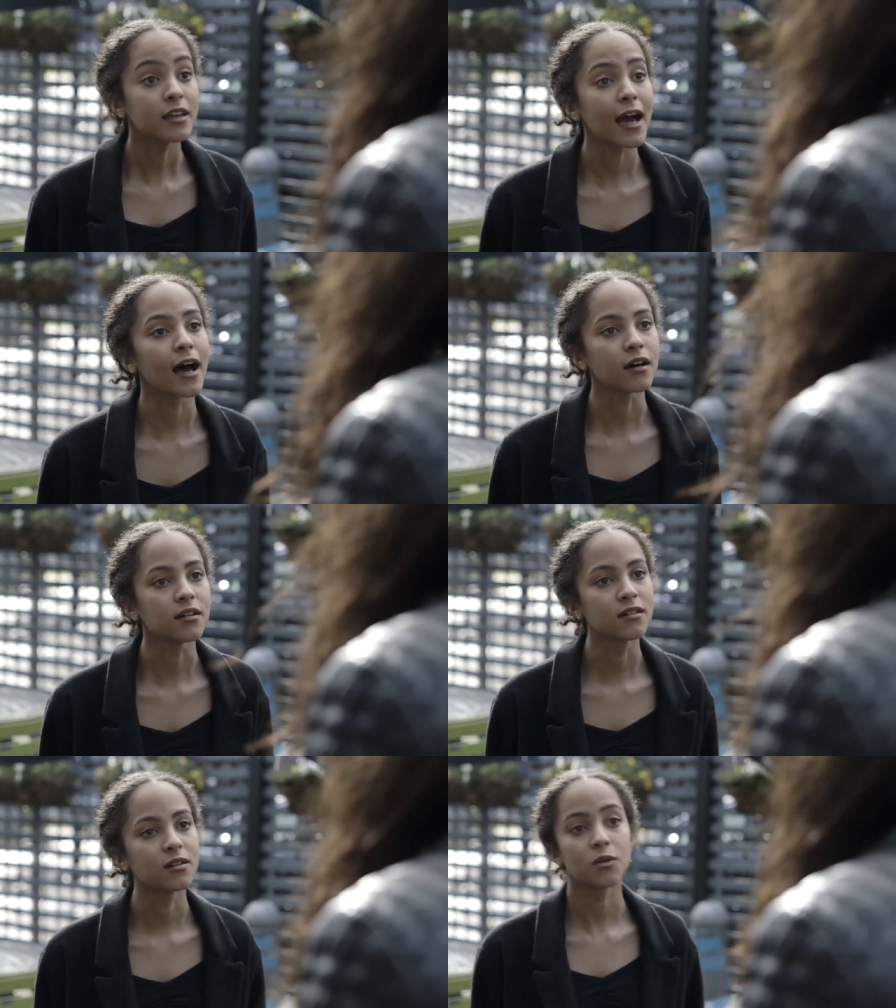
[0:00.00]
Yeah,
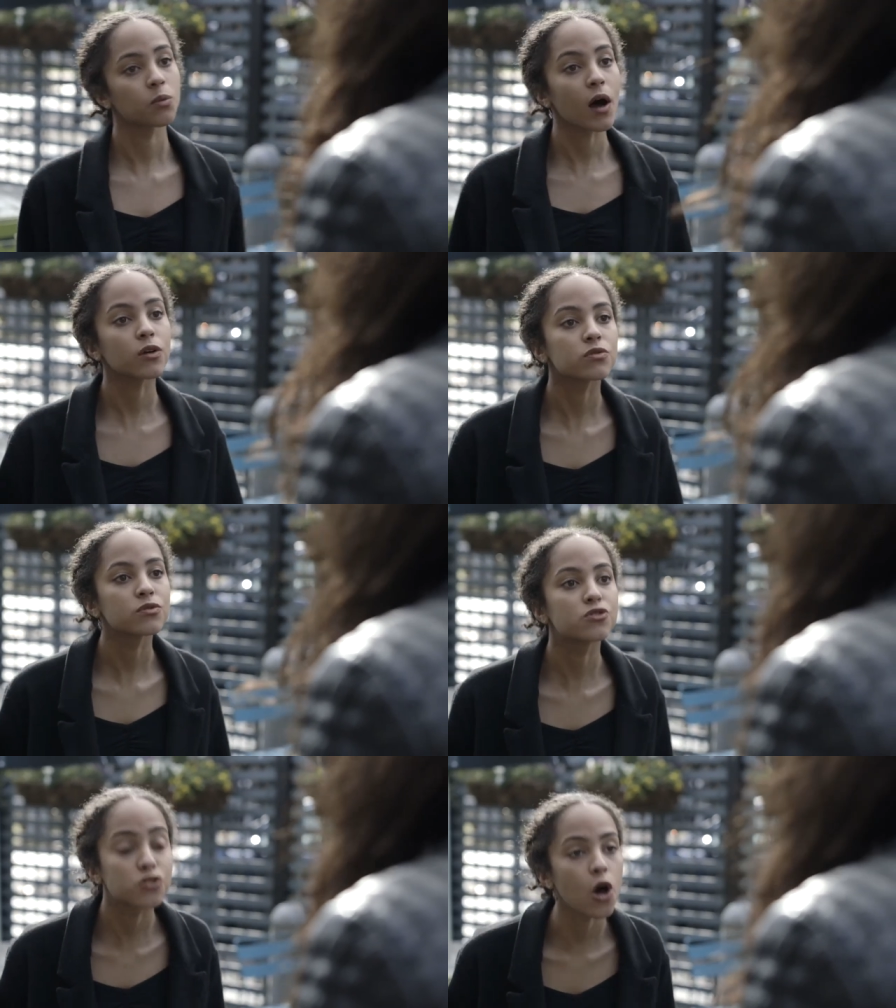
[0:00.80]
well,
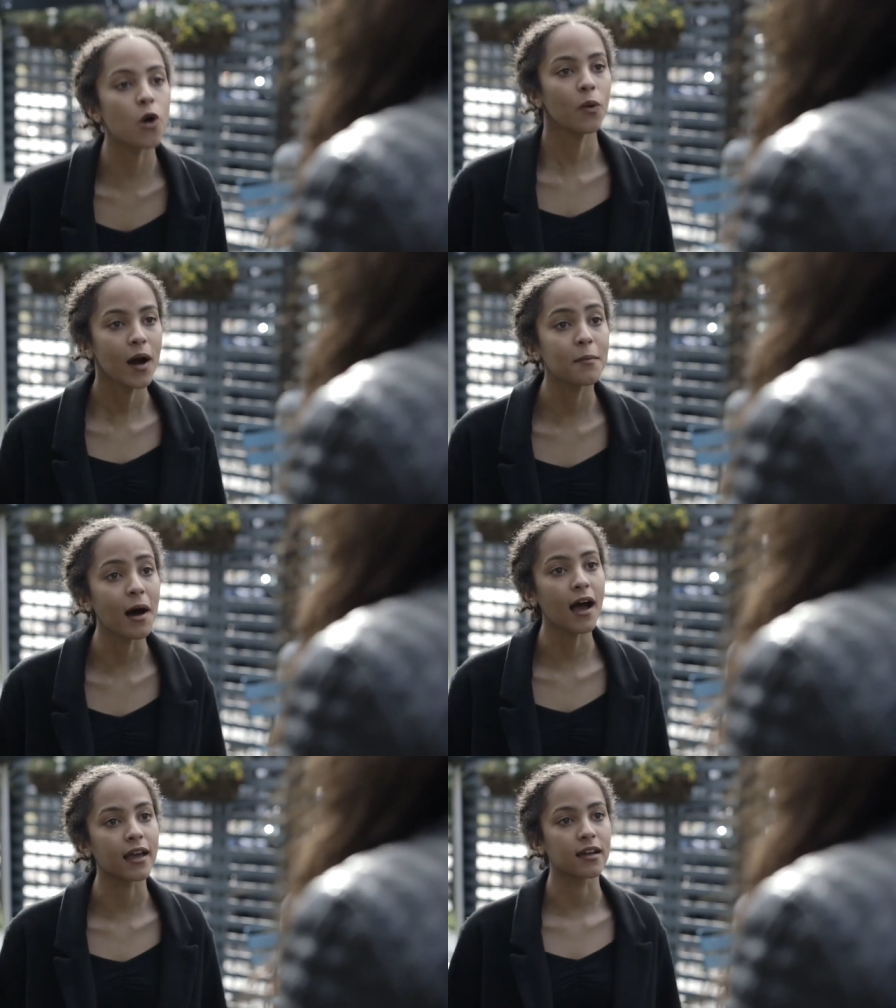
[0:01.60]
so am
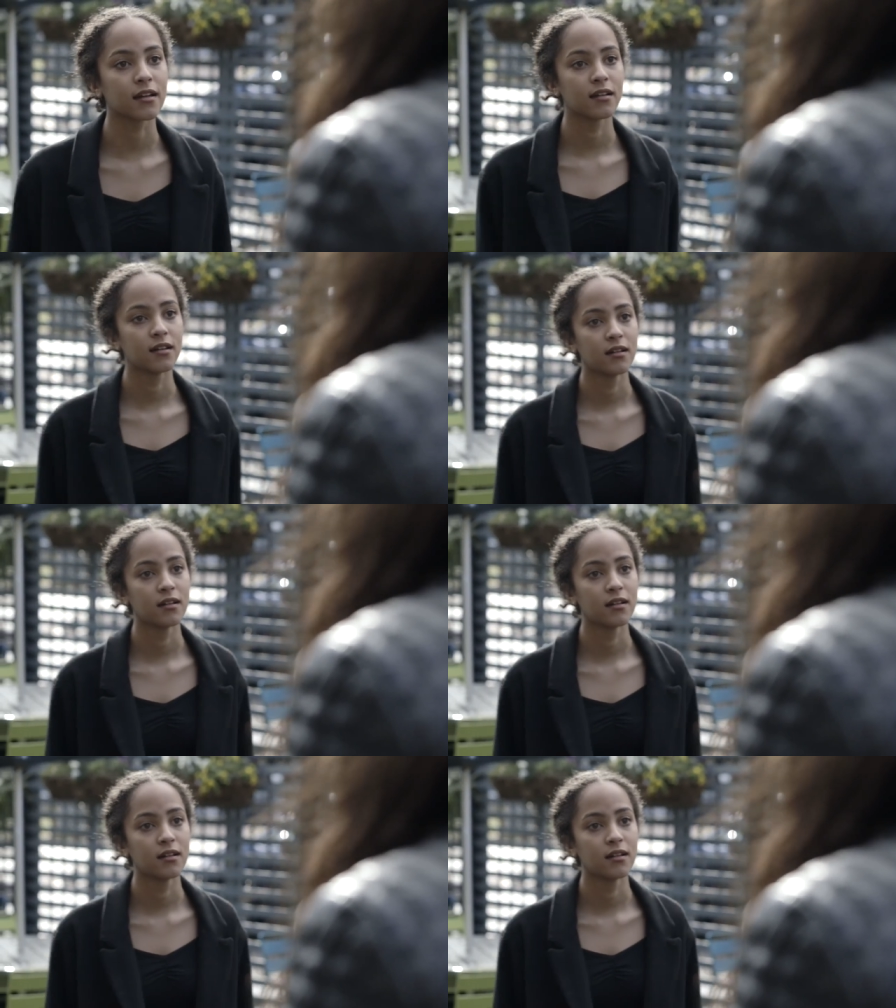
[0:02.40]
I.